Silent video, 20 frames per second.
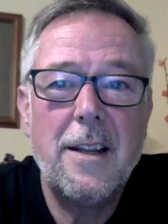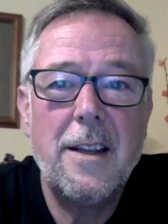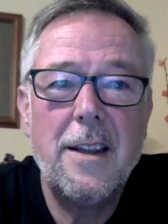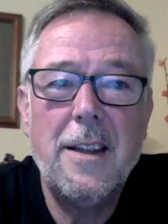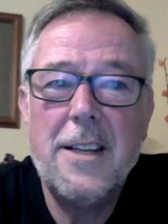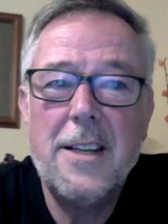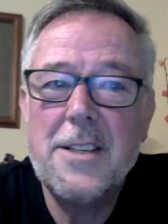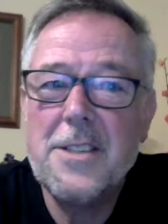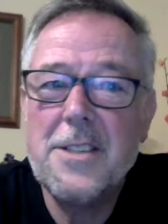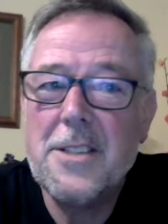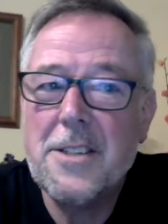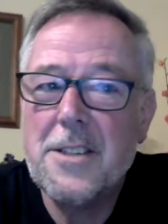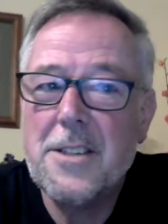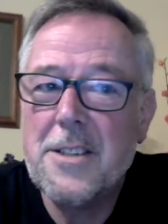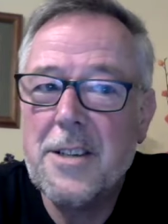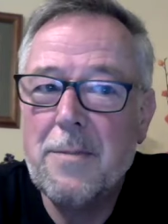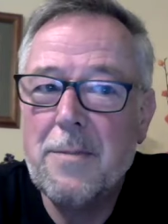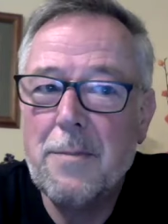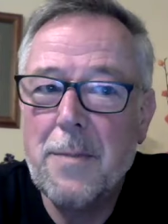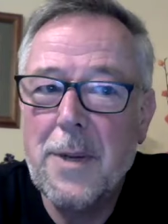This
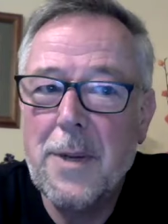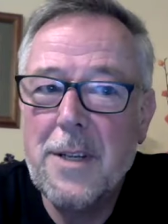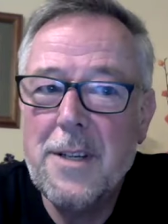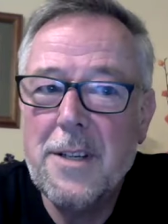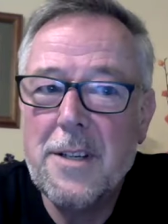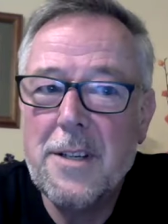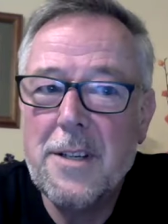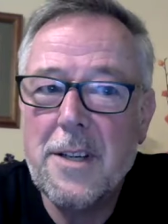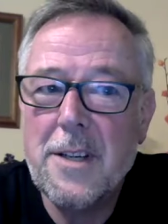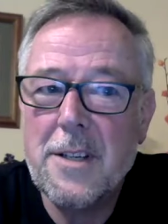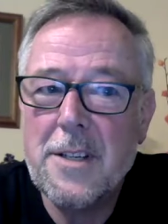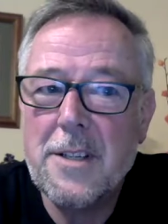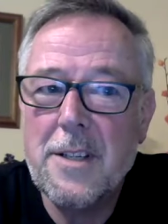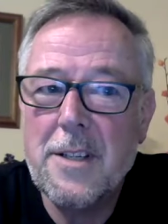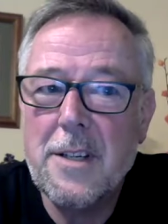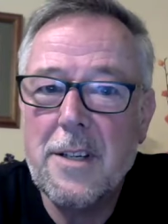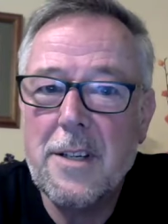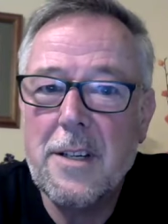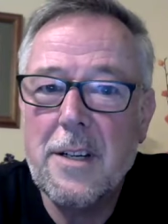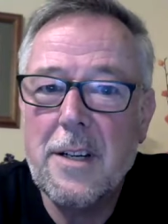simply
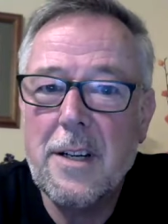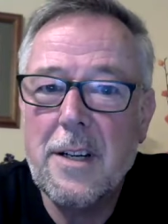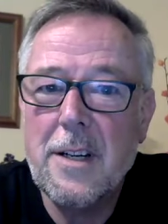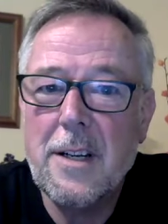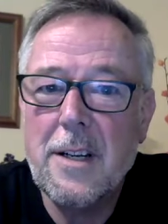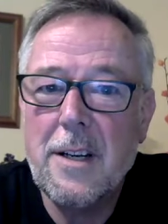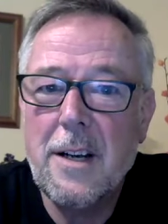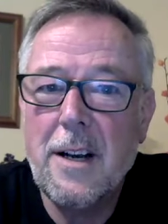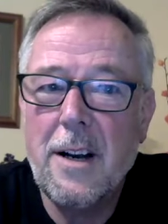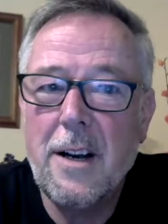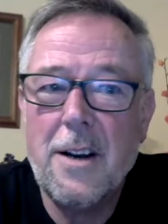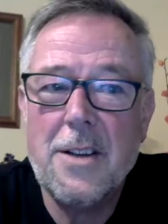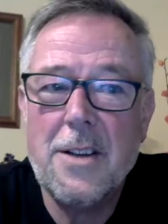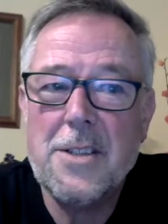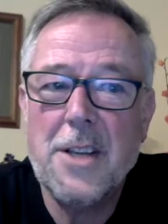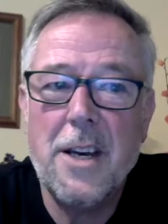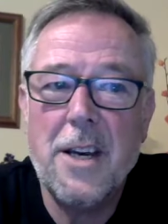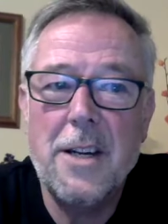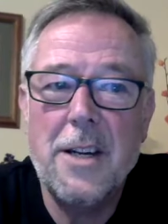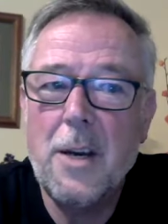doesn't
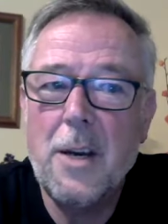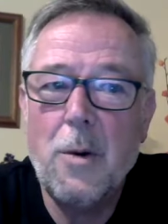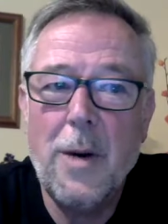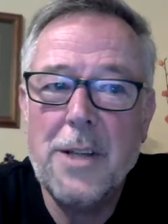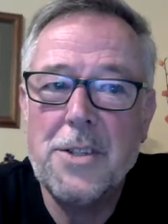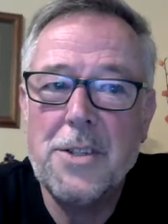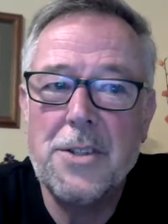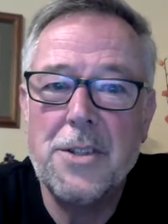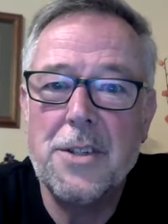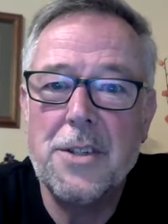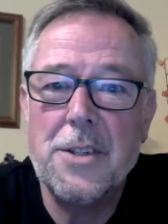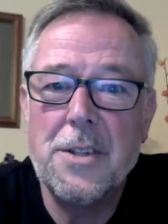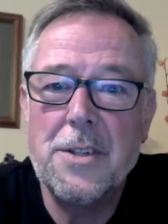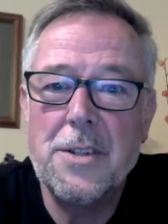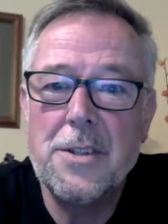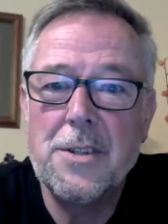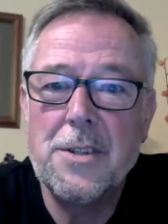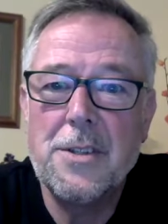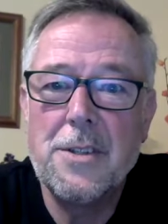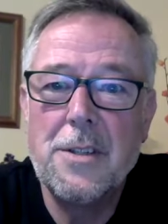ask any
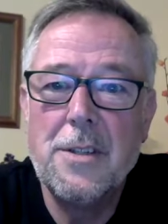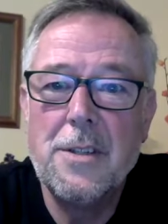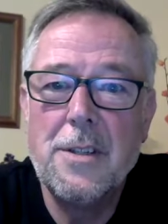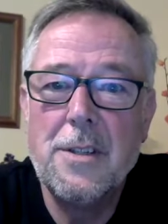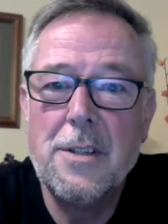questions.